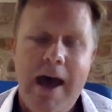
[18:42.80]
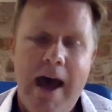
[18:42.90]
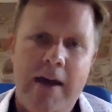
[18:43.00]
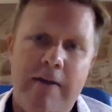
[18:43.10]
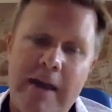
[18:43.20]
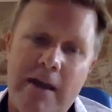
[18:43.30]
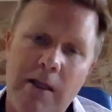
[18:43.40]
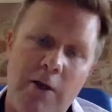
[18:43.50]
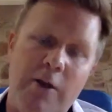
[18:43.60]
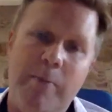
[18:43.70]
And I think a
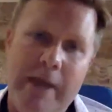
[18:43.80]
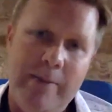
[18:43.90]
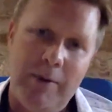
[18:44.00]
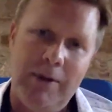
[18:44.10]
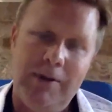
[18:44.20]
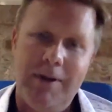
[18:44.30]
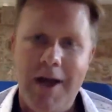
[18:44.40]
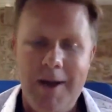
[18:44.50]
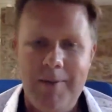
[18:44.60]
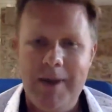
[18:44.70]
lot of people,
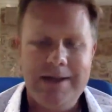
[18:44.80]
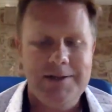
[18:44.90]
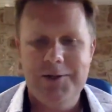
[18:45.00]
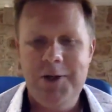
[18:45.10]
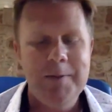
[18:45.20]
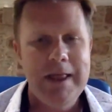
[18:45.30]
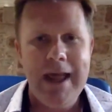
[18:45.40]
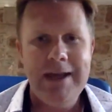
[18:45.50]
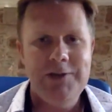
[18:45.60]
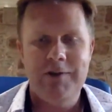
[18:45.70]
it's human
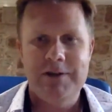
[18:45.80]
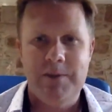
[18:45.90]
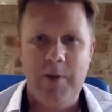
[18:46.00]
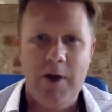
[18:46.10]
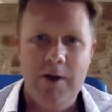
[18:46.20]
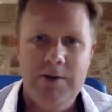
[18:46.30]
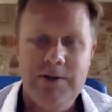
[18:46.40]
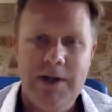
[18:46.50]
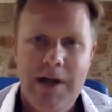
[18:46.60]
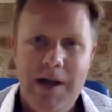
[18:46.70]
nature, I
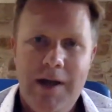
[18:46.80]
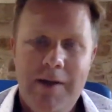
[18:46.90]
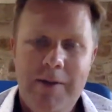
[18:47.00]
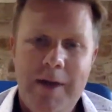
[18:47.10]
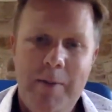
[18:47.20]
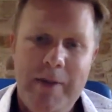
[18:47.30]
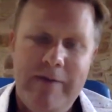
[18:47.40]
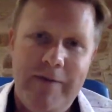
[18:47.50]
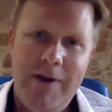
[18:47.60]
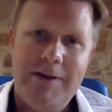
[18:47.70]
suppose, they'll be
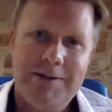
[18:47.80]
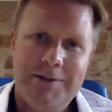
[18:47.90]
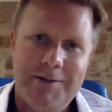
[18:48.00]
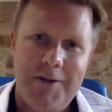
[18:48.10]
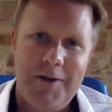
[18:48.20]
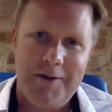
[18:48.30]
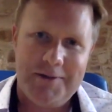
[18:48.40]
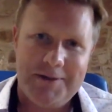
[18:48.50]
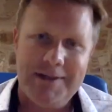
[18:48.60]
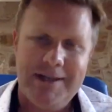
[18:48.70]
first
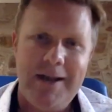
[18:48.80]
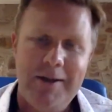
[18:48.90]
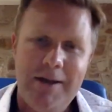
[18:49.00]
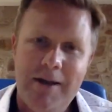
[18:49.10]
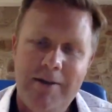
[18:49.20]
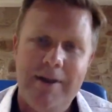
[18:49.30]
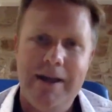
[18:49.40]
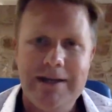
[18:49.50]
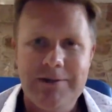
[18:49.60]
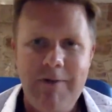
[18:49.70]
to tell you that
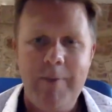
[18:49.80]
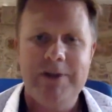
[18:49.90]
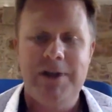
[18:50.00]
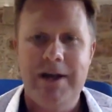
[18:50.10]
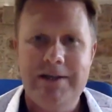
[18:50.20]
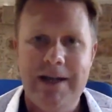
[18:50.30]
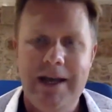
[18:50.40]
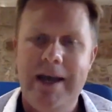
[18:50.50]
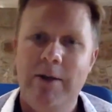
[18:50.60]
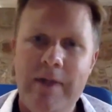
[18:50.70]
it's a rubbish
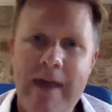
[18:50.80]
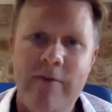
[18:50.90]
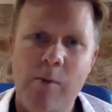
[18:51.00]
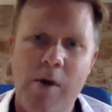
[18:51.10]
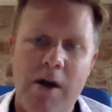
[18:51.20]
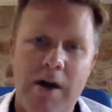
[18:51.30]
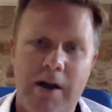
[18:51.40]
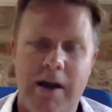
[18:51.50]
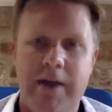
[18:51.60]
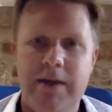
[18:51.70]
idea, it'll never work,
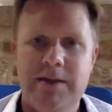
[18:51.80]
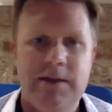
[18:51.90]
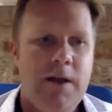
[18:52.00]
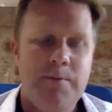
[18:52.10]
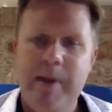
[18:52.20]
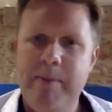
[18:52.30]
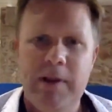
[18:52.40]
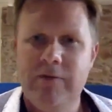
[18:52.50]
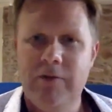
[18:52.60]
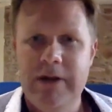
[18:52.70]
and
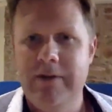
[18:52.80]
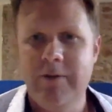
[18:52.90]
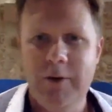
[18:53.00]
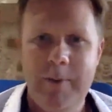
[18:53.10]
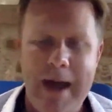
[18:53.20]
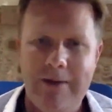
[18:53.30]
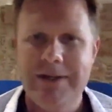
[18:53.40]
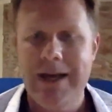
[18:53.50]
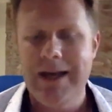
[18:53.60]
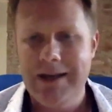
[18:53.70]
people have already thought
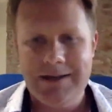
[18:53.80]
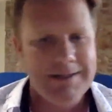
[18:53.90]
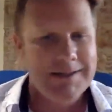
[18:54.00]
about it, and